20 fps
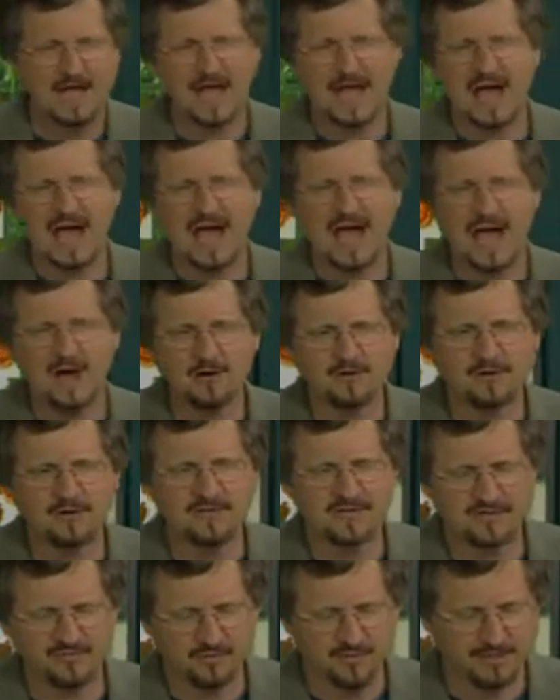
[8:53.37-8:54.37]
How do
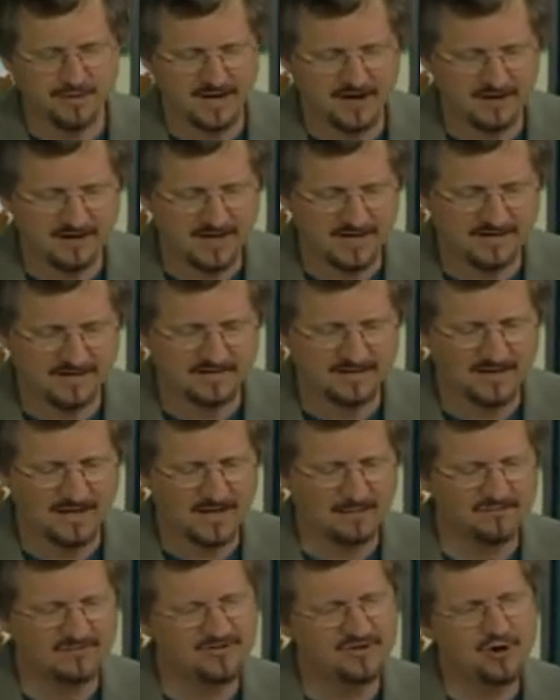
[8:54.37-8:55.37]
these repair
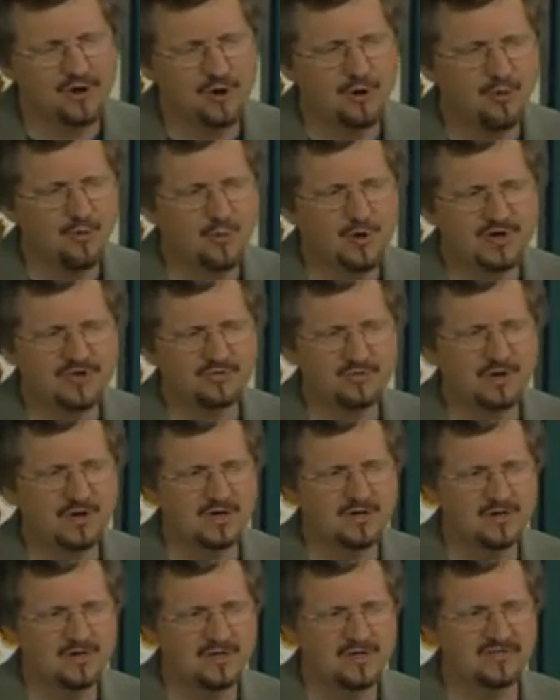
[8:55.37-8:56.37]
enzymes know which
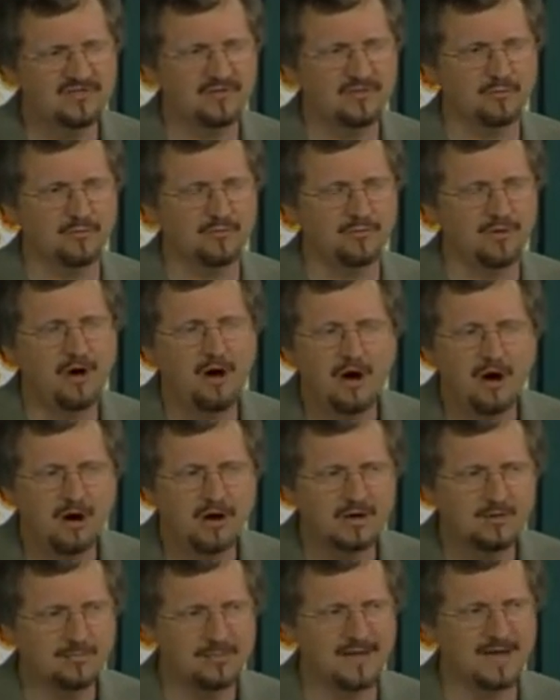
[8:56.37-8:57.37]
one is the
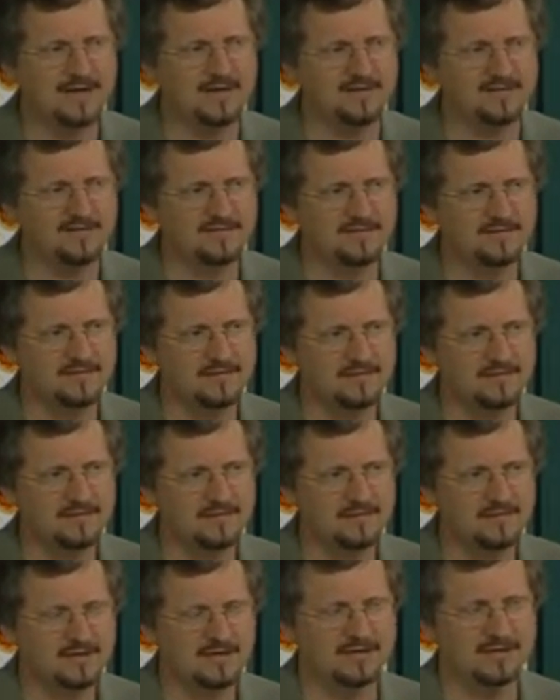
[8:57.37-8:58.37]
wrong base
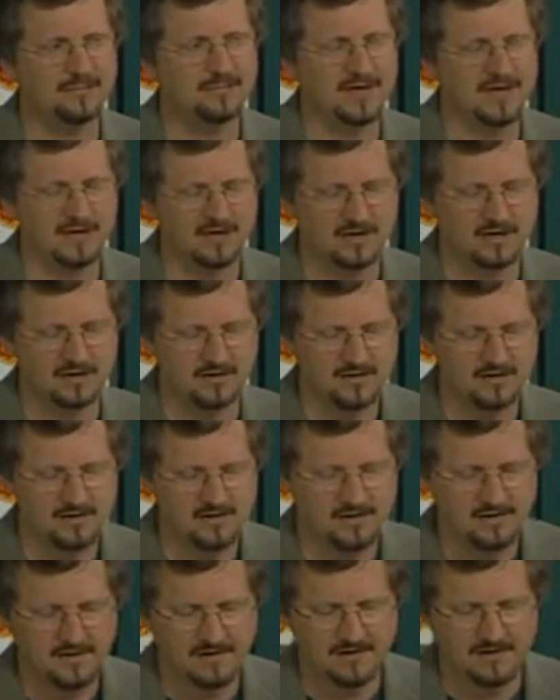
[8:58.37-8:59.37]
in the pair
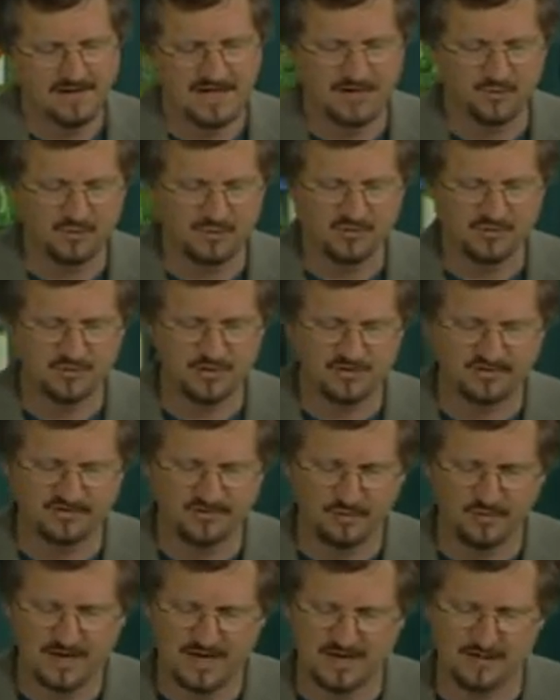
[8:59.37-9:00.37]
and which one is the
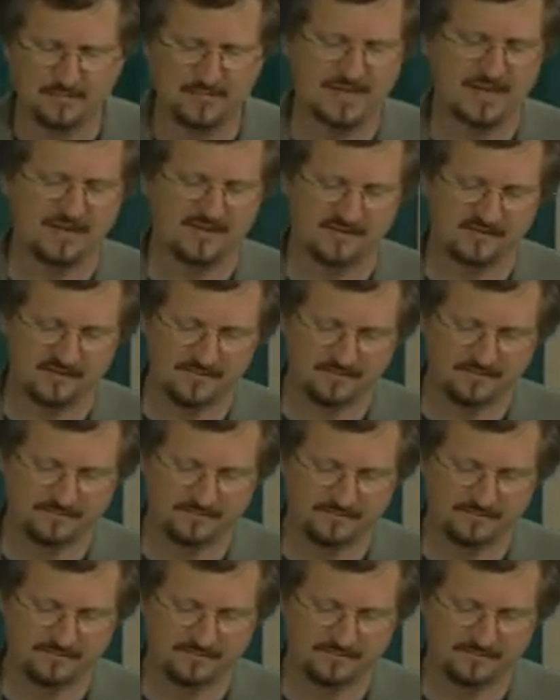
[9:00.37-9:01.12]
right base?